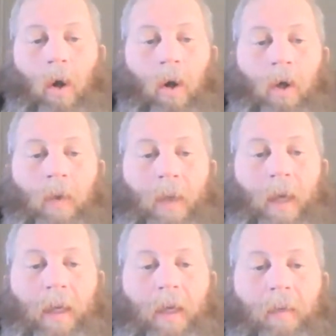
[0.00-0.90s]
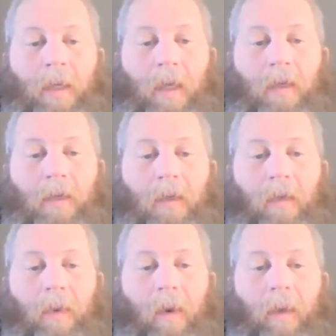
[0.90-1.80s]
you allowed to keep chickens on
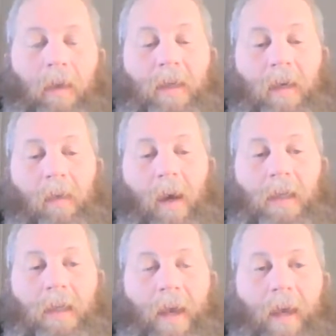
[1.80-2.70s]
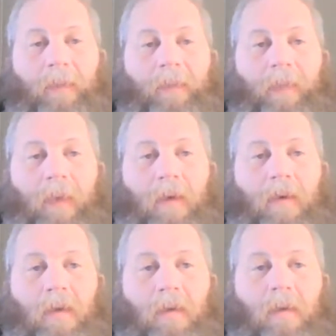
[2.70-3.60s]
your property? See, in my state,
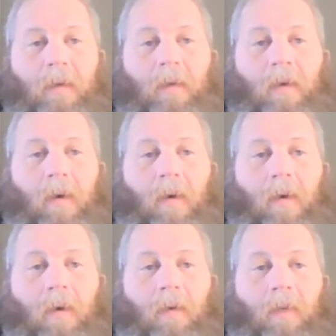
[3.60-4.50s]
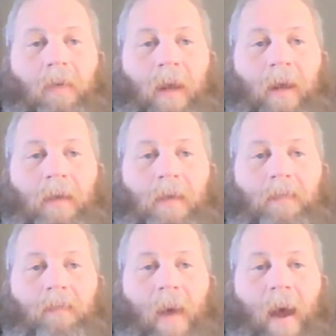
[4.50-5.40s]
there's a law that
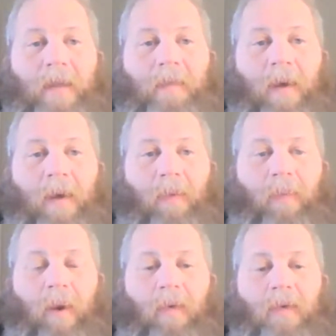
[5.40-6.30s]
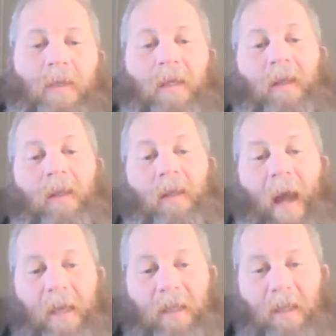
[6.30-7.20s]
has been proposed in the
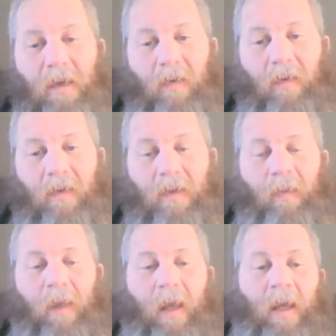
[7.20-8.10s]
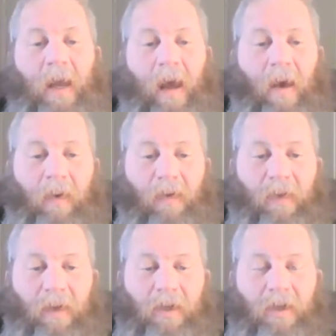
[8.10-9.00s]
last General Assembly and now in
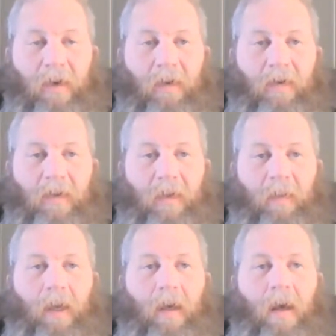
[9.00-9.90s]
this General Assembly.